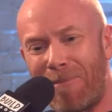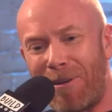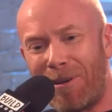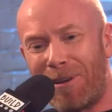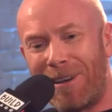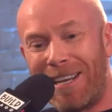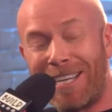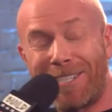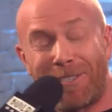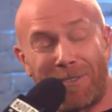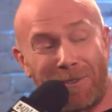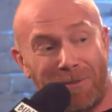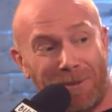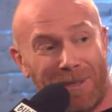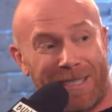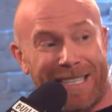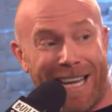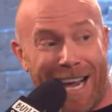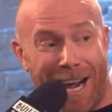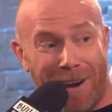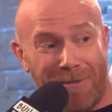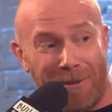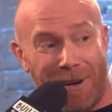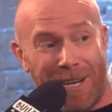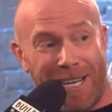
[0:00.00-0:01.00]
let's talk
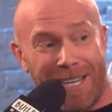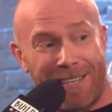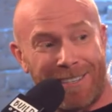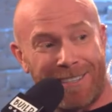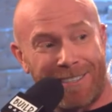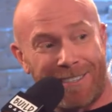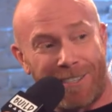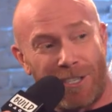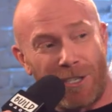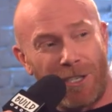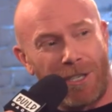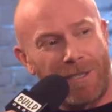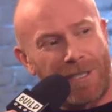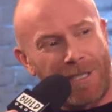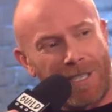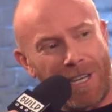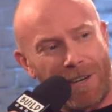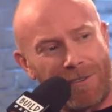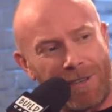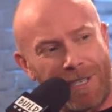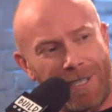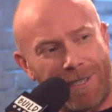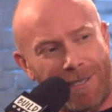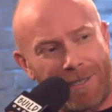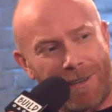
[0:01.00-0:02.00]
TOWIE, because the new
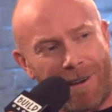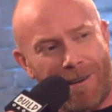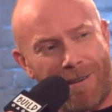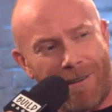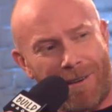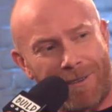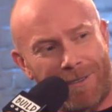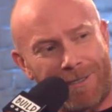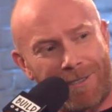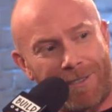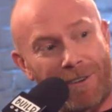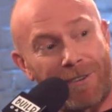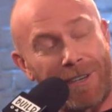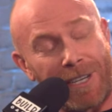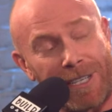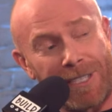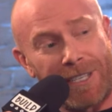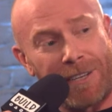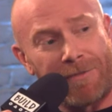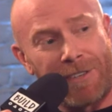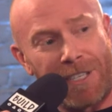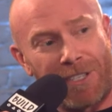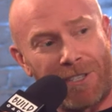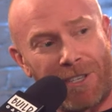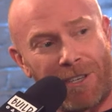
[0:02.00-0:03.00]
series starts on
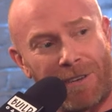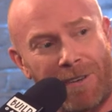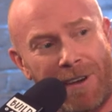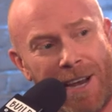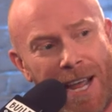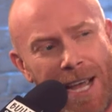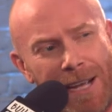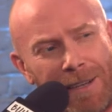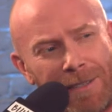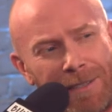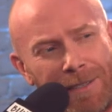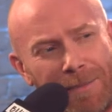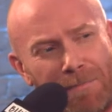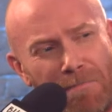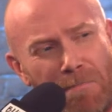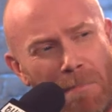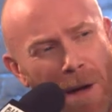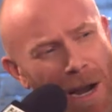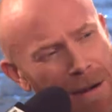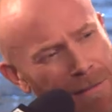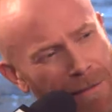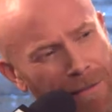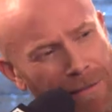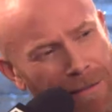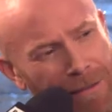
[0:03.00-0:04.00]
ITV2 next
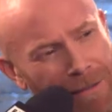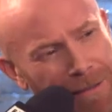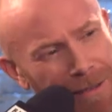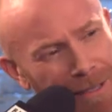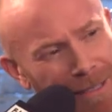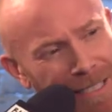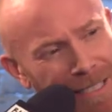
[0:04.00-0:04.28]
month, is that right?